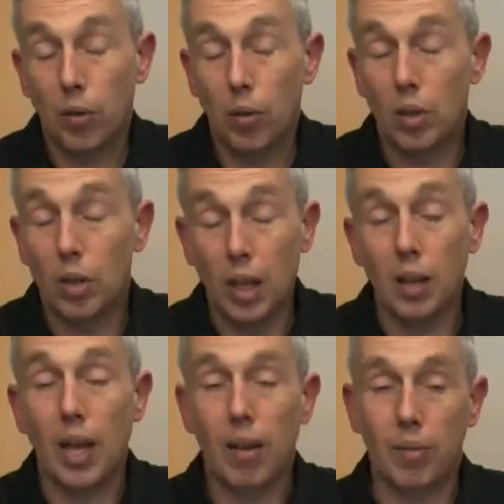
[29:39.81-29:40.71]
But if you
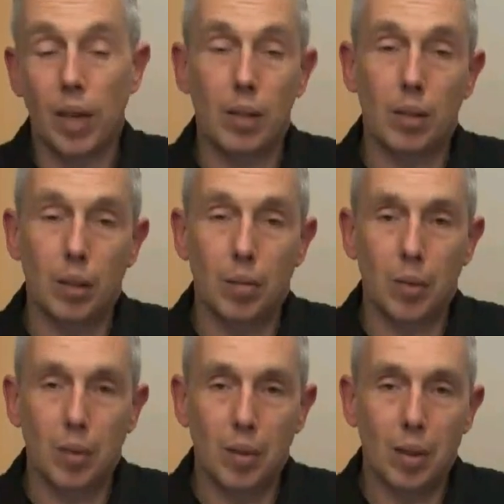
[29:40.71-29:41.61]
didn't have that,
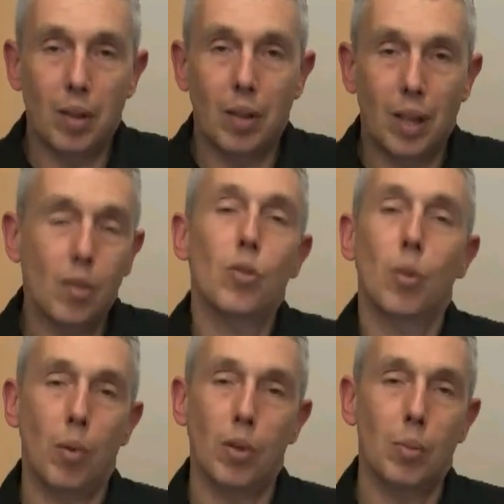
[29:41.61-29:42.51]

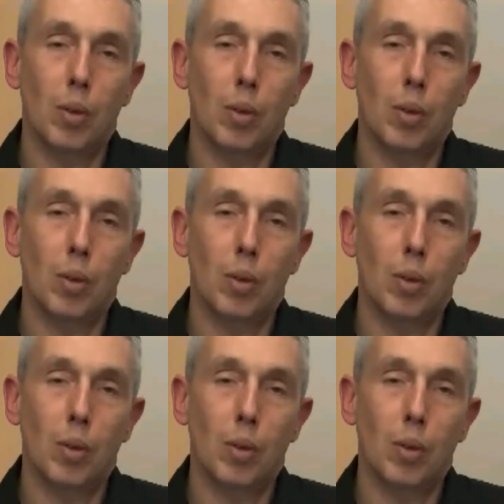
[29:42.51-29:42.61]
it's also